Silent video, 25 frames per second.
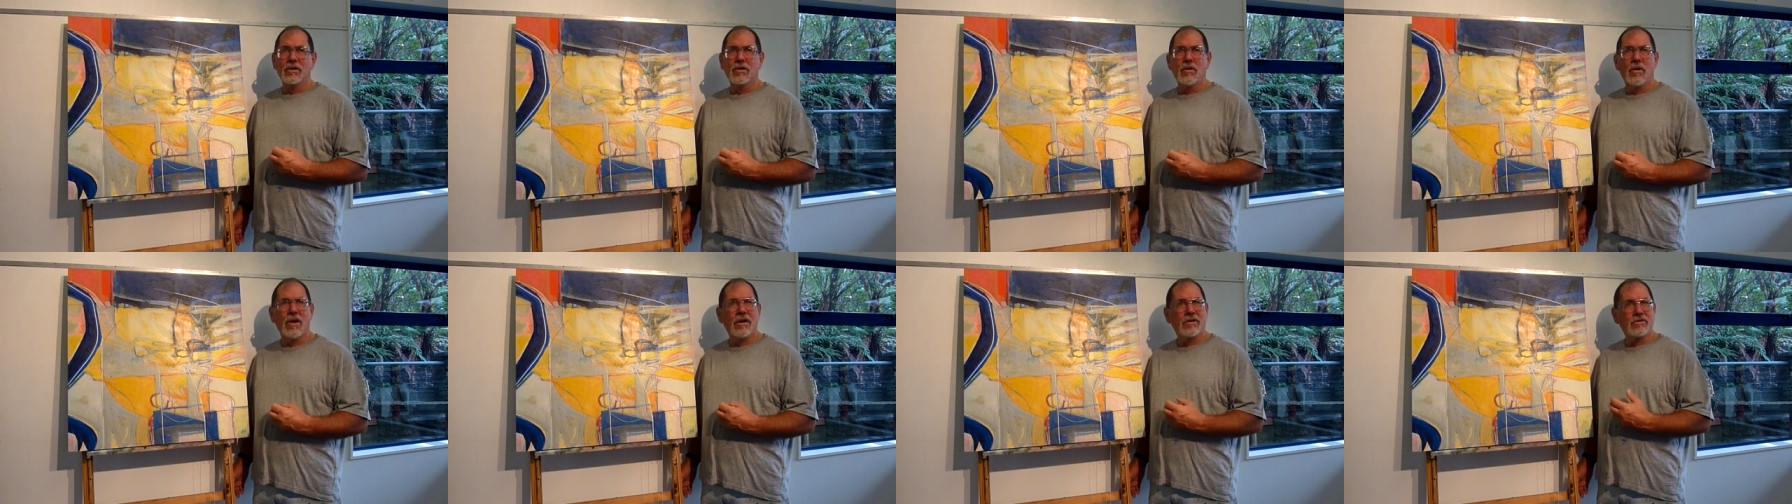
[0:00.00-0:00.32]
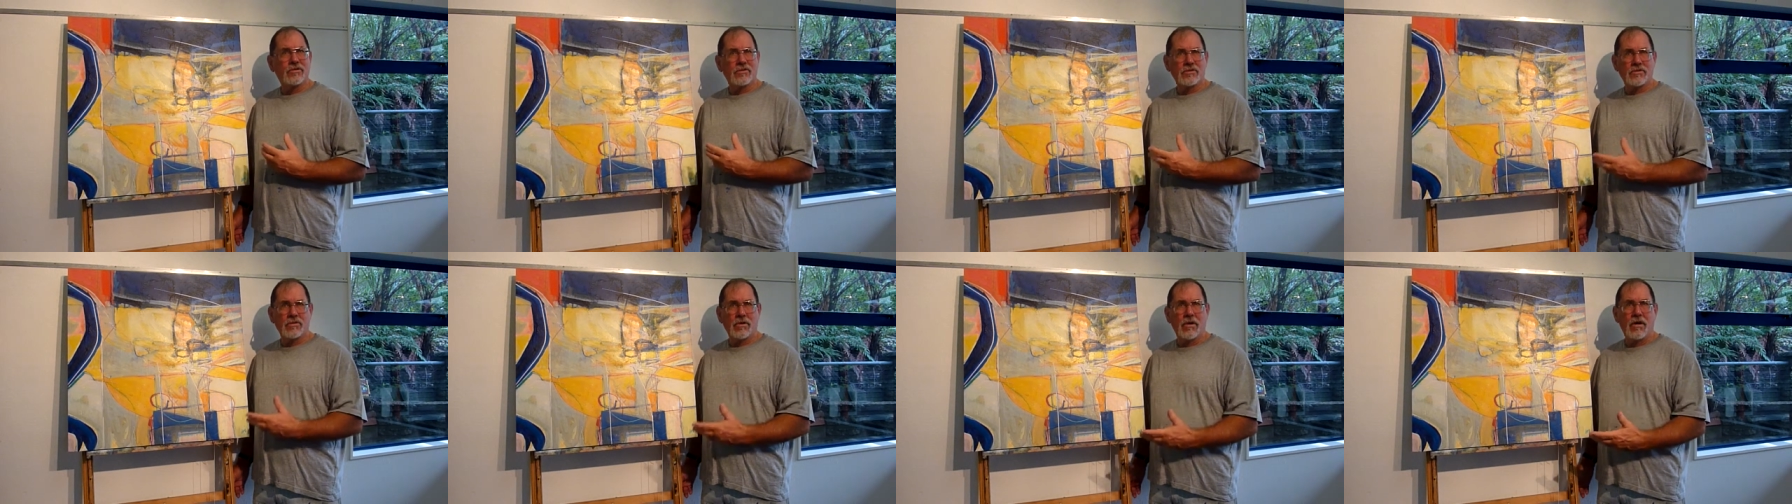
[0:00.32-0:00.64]
and quite
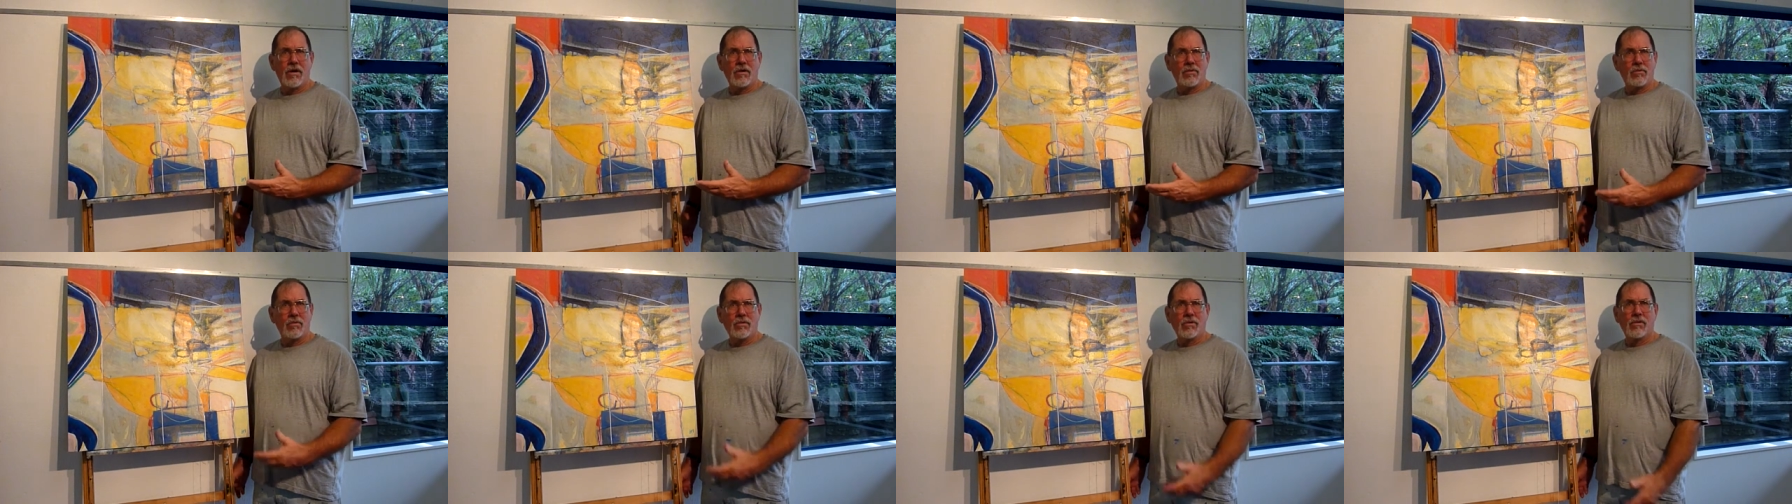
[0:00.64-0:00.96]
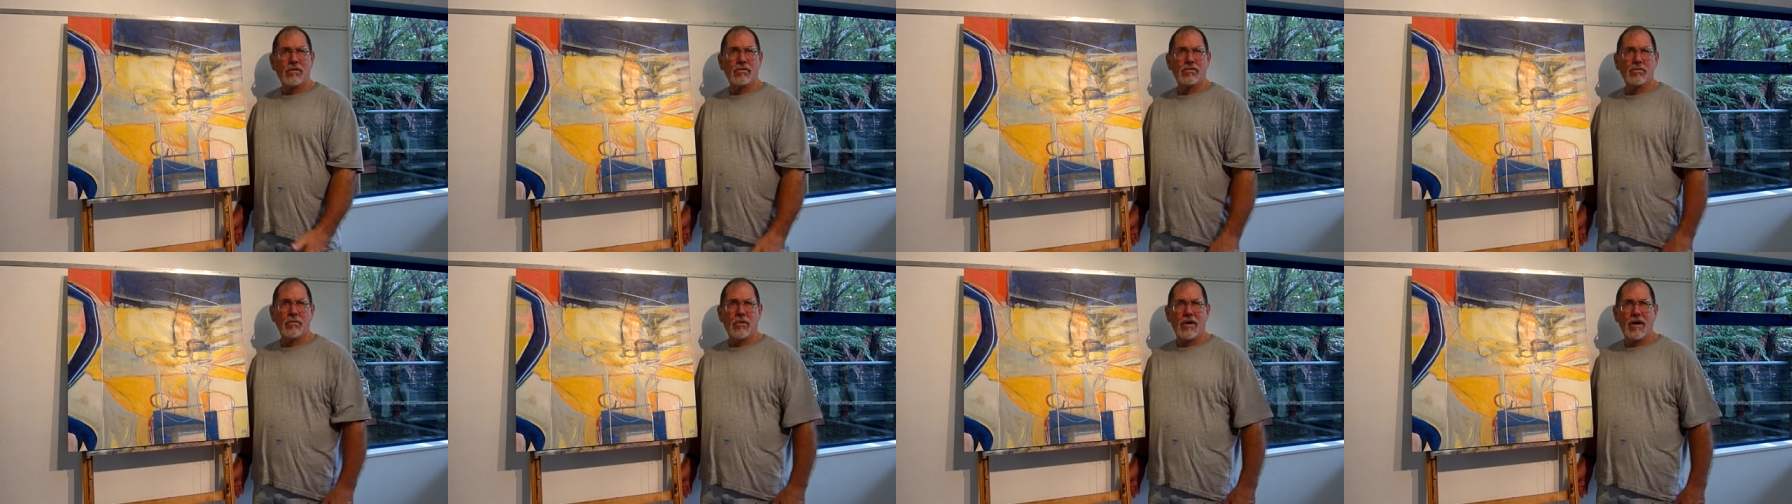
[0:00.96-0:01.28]
strong
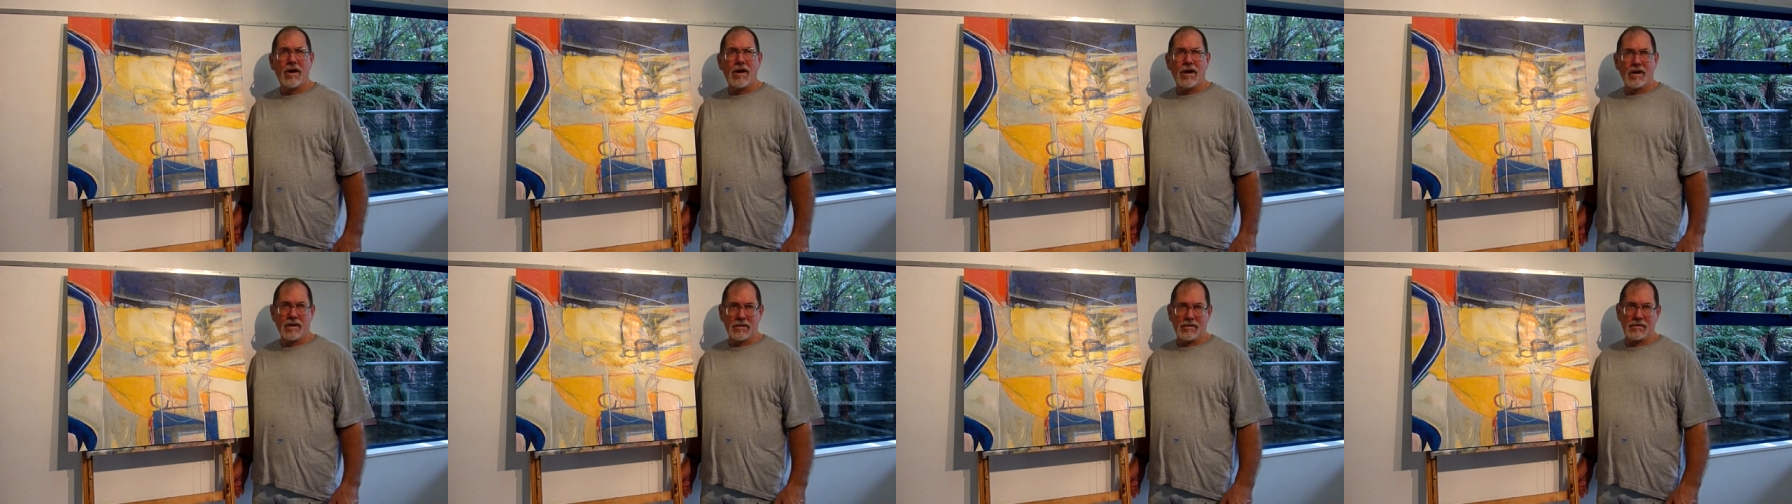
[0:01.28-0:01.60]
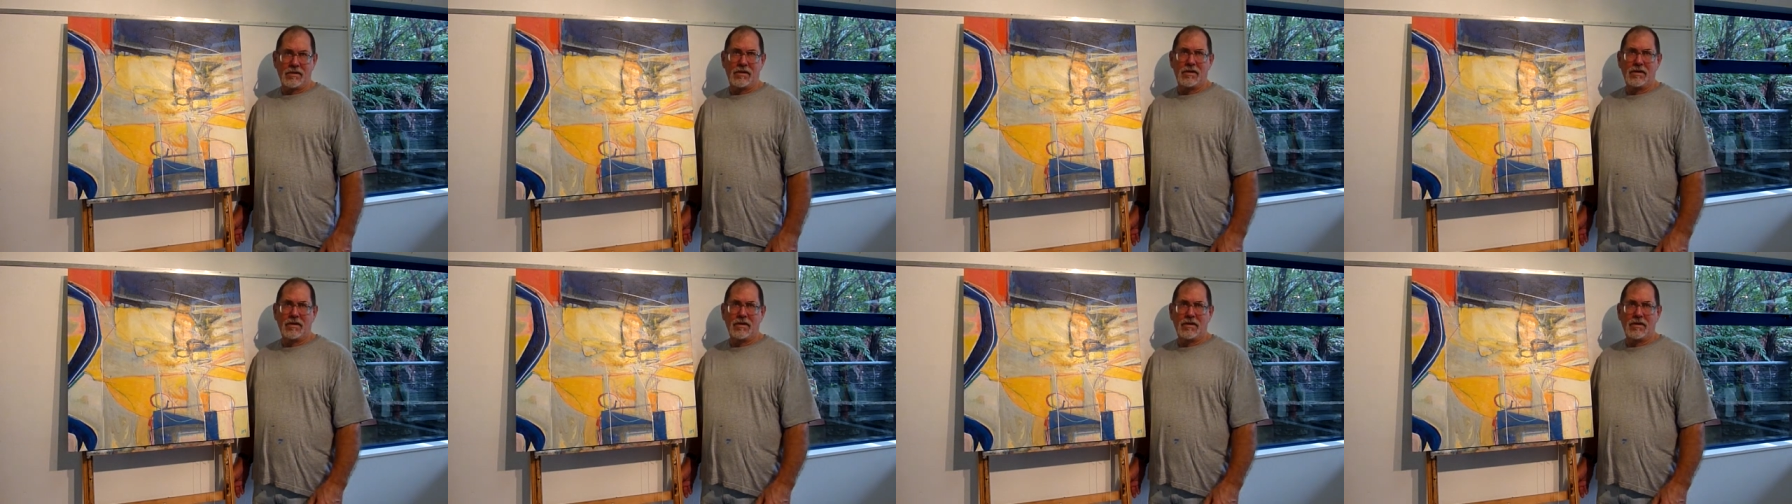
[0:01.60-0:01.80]
worldwide,